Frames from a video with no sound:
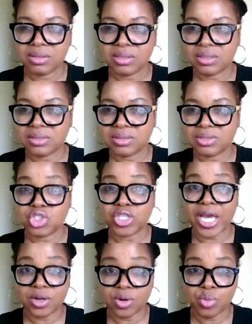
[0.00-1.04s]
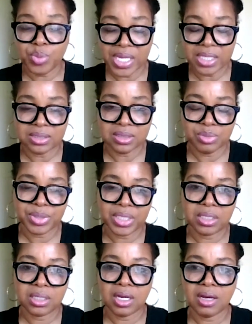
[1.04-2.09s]
this shadow
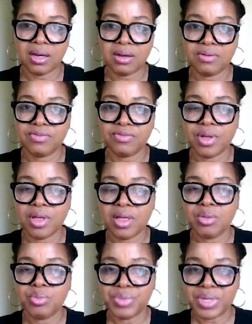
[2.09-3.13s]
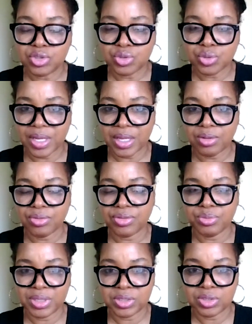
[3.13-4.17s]
pandemic of mental health
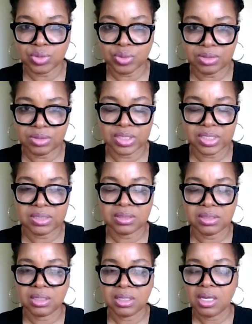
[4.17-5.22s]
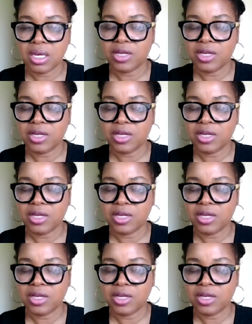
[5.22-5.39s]
and mental illness,